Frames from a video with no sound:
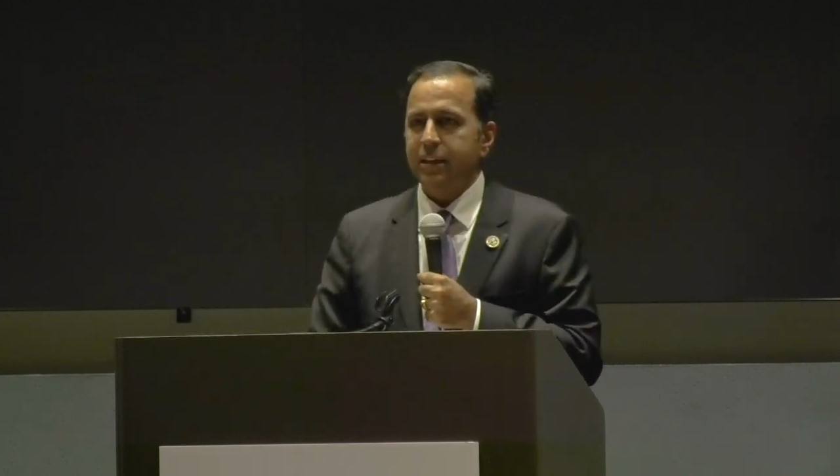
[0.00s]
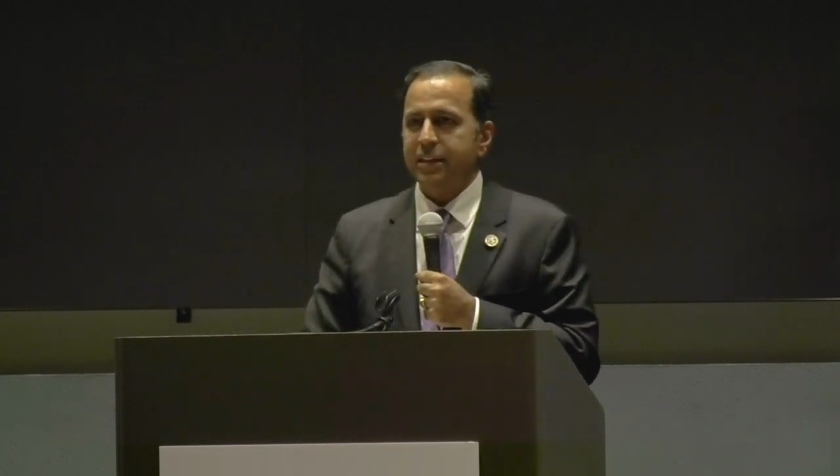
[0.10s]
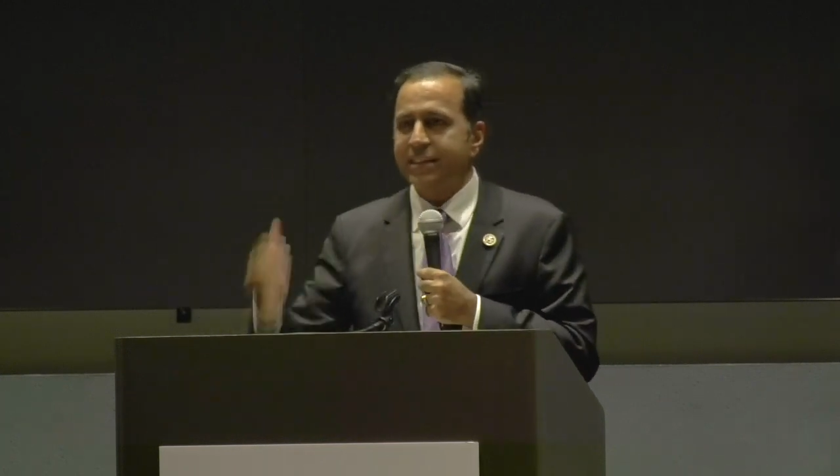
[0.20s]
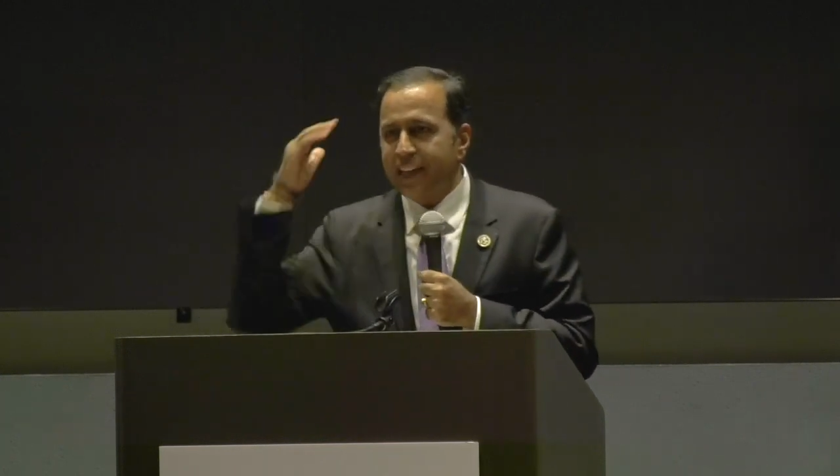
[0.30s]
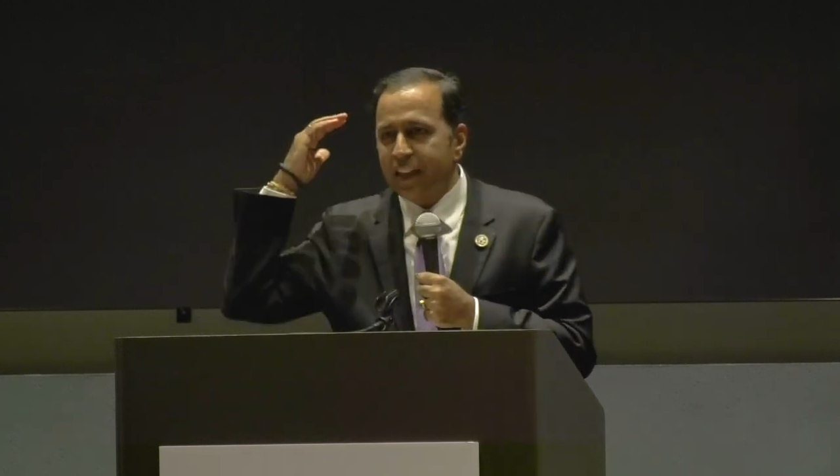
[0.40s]

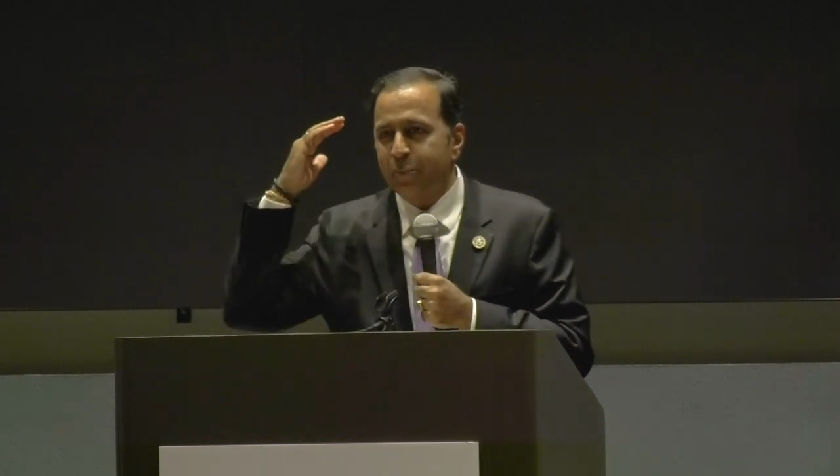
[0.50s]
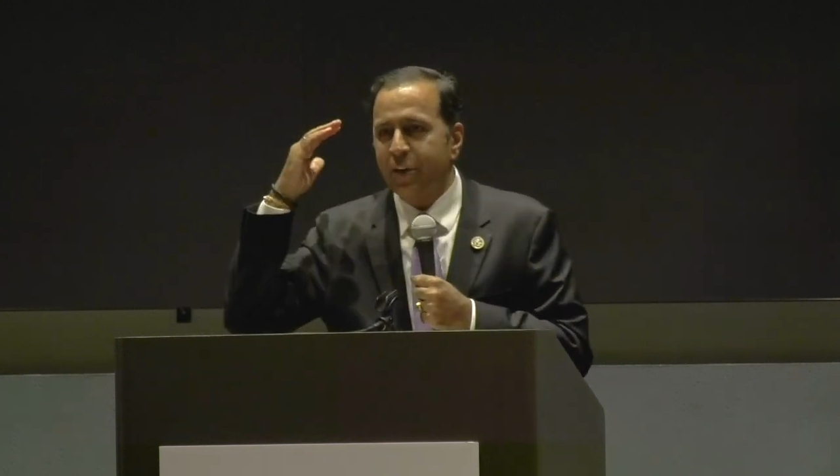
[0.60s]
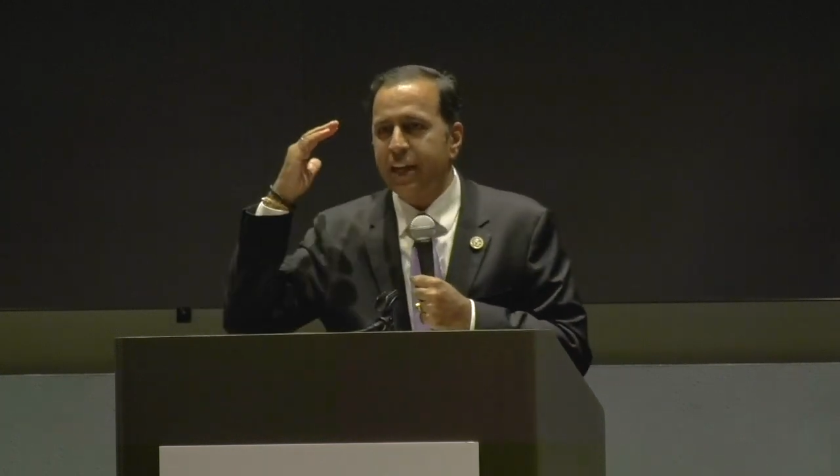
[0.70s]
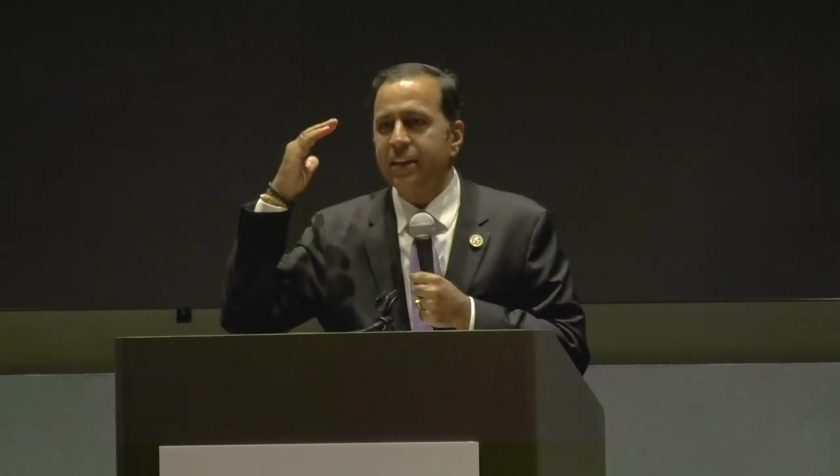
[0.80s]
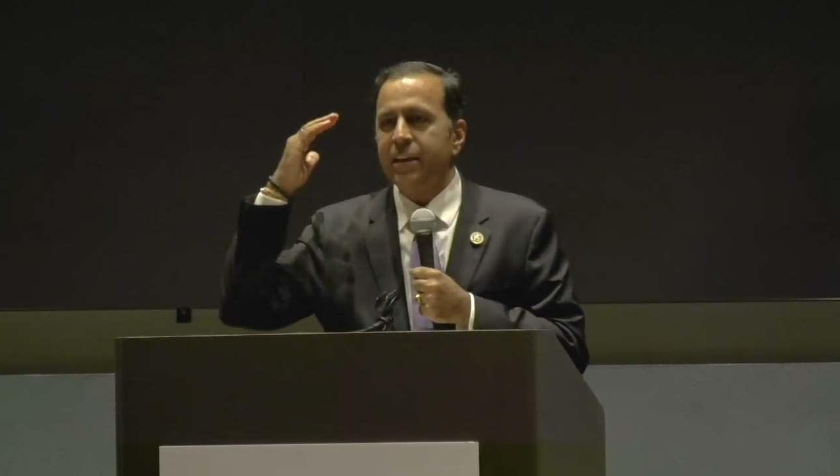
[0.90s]
to
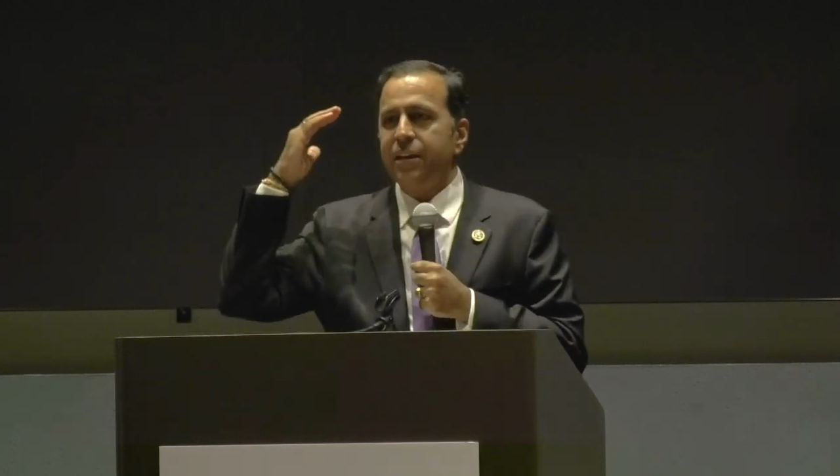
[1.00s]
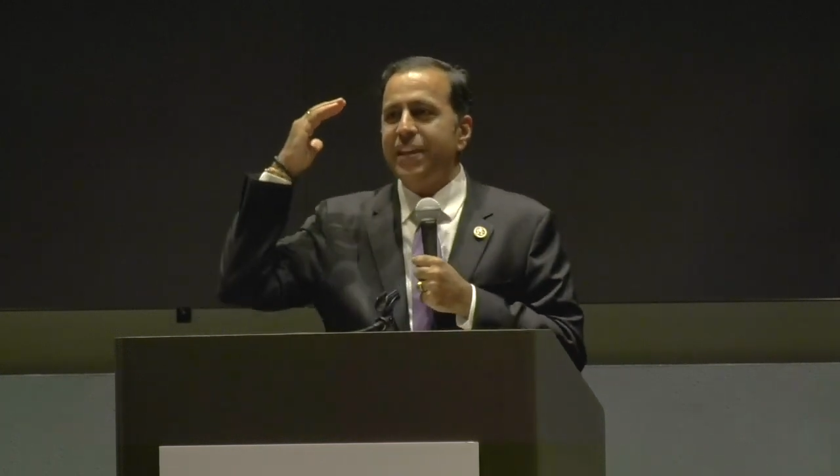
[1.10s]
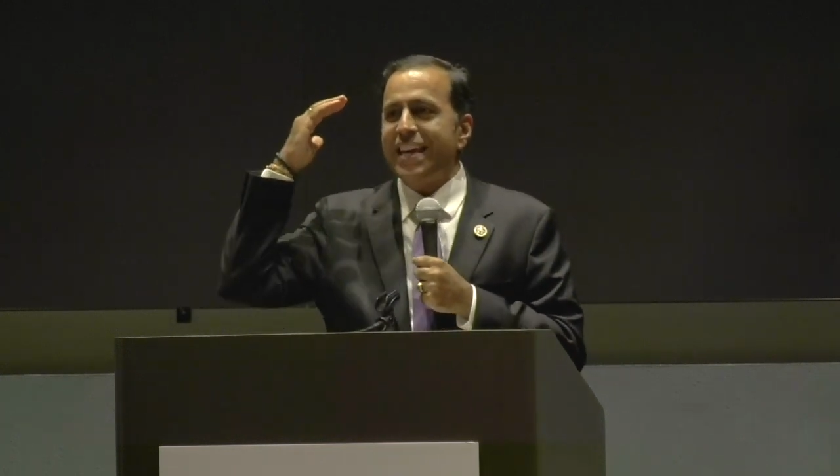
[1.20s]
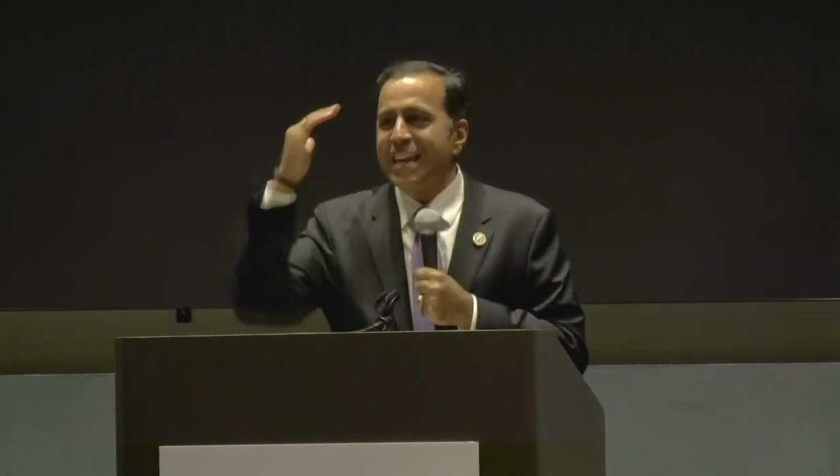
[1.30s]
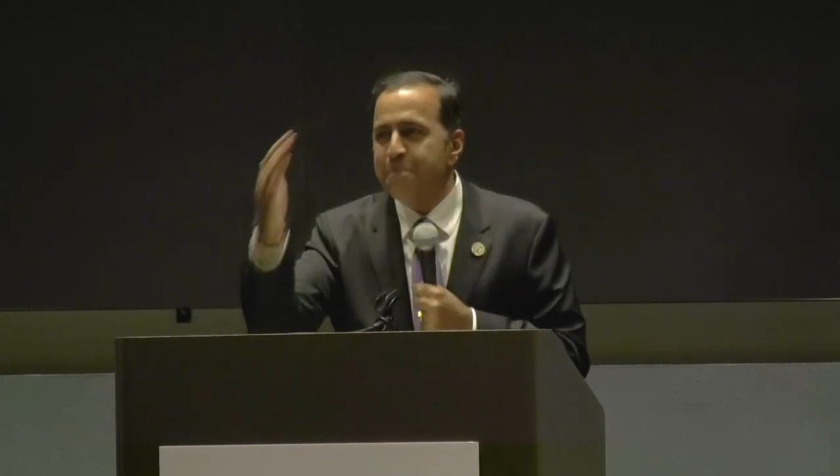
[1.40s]
celebrate
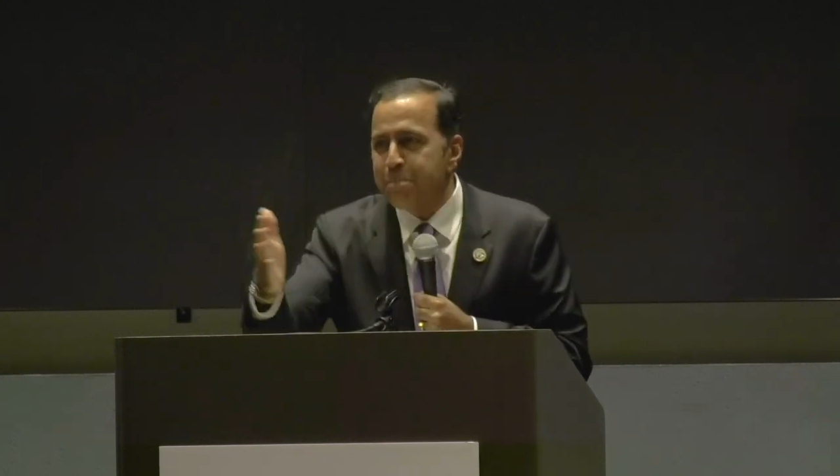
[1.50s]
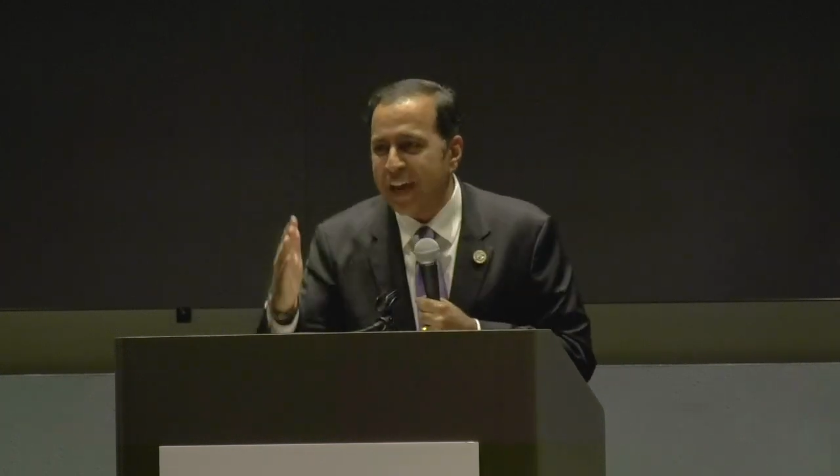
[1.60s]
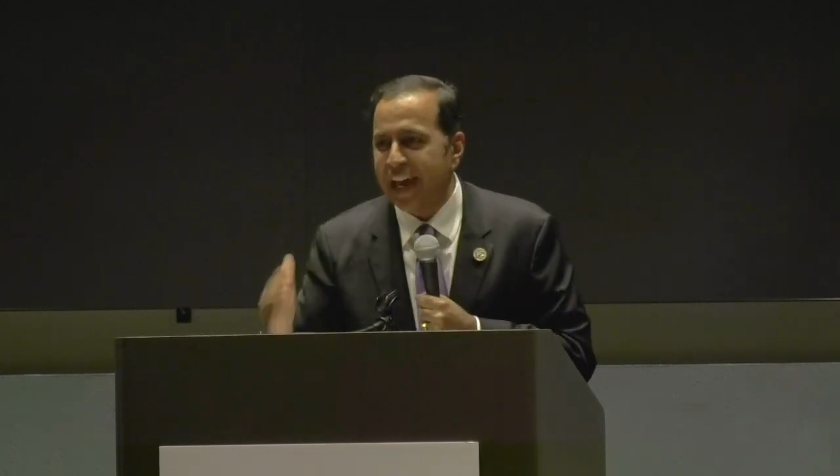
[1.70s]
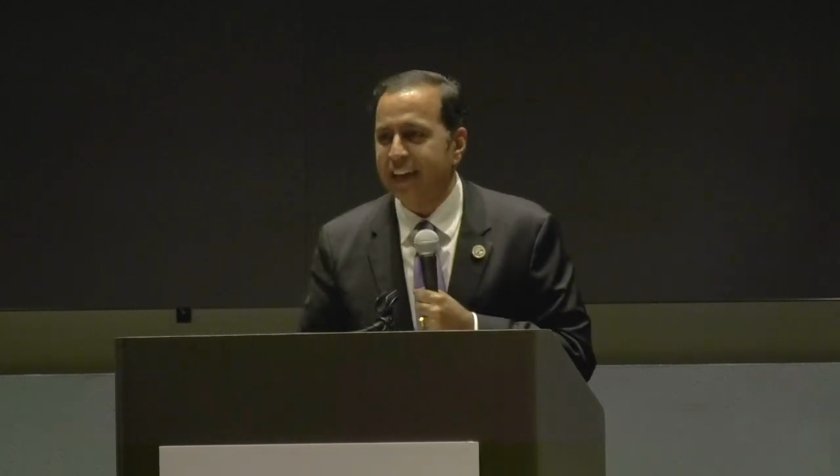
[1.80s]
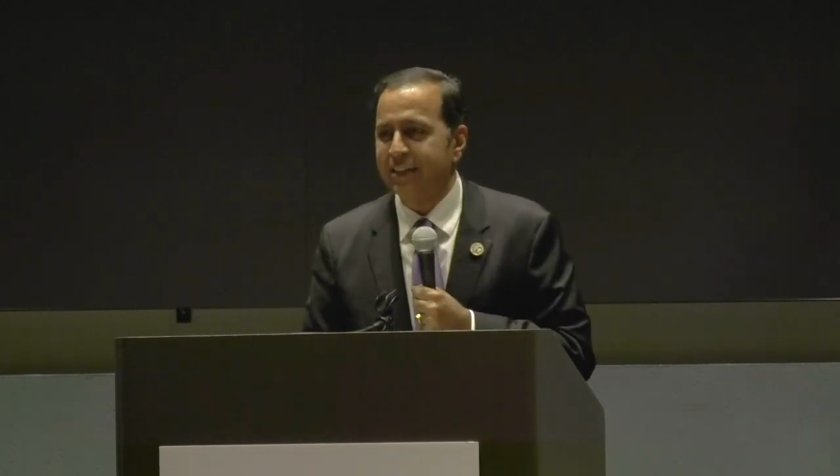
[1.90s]
the
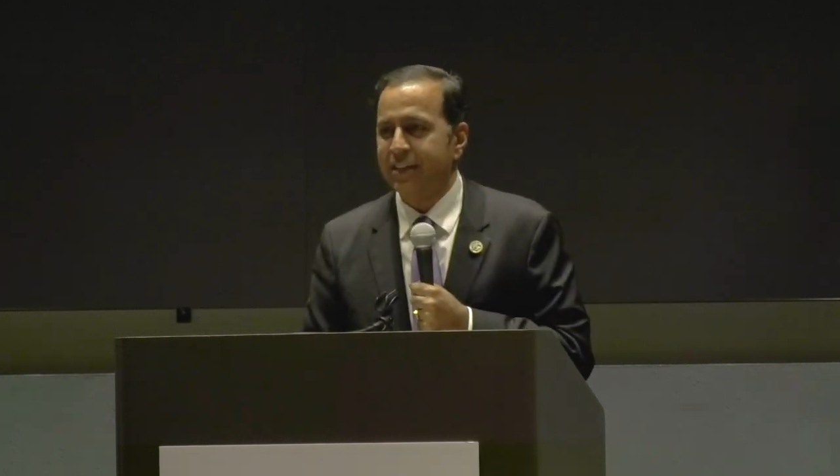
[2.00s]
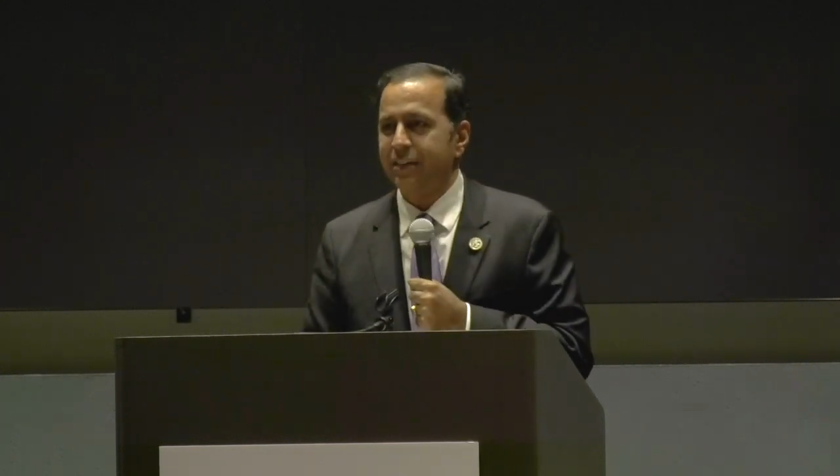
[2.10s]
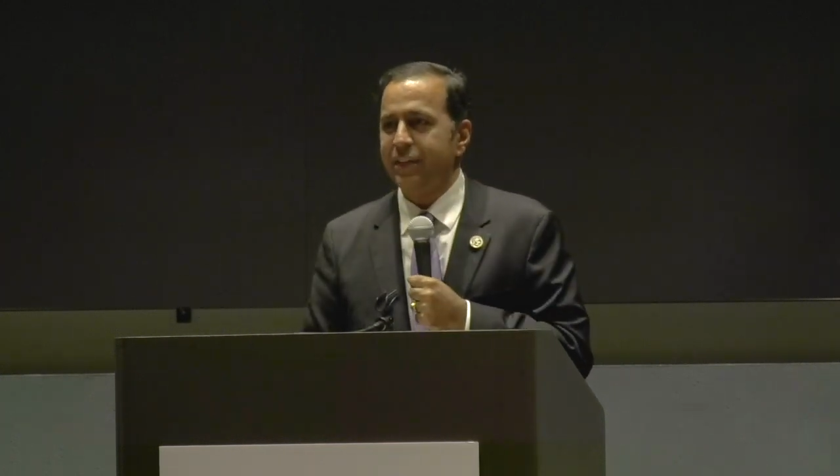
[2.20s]
impact